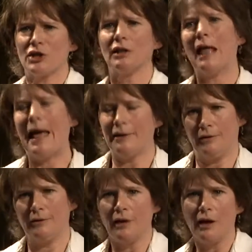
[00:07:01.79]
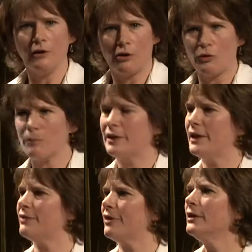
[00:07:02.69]
and Latin along with my
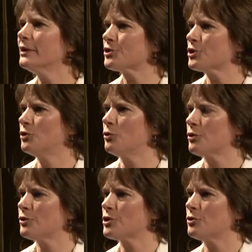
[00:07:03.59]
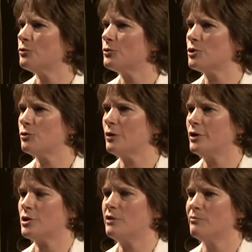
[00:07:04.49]
native English in order to, to
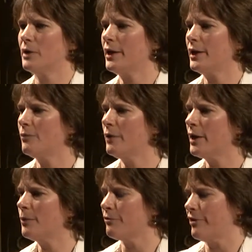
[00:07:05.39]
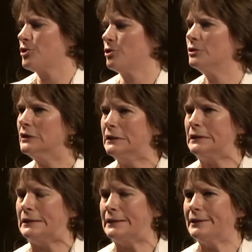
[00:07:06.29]
achieve my, my professional
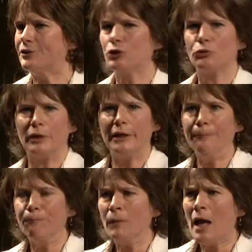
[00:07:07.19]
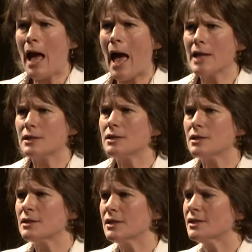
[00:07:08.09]
uh, degree. And
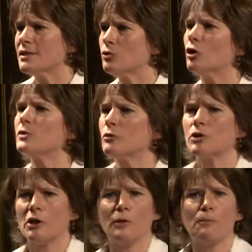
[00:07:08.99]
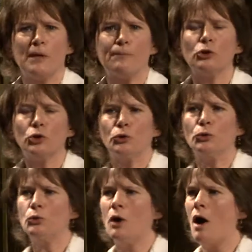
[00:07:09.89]
this is the norm. So we're talking about people
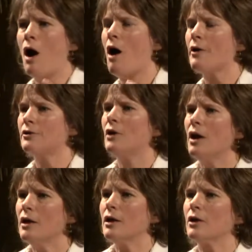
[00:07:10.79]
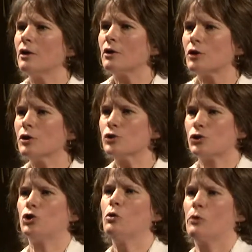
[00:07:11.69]
who are not
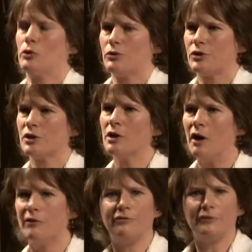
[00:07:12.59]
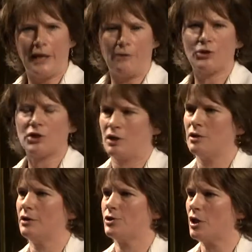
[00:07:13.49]
consumers of language
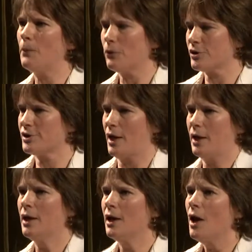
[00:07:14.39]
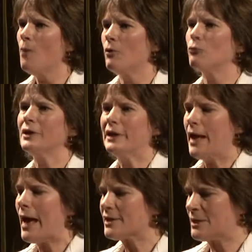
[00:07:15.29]
technology per se, but really
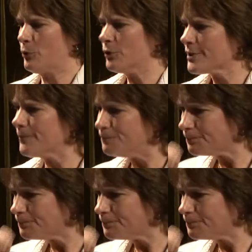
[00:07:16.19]
experts.